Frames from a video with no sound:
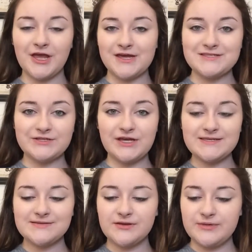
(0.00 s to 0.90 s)
Okay, so
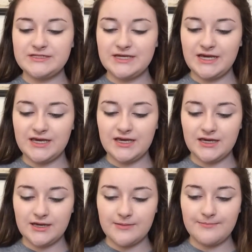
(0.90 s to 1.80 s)
next I'm going to be
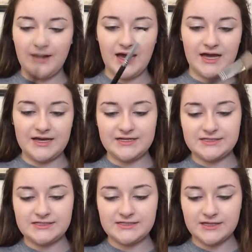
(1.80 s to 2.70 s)
taking my
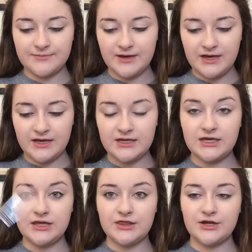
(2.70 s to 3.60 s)
Sigma
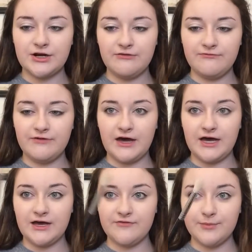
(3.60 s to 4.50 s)

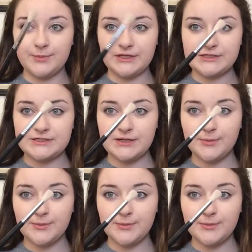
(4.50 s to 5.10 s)
E35 blending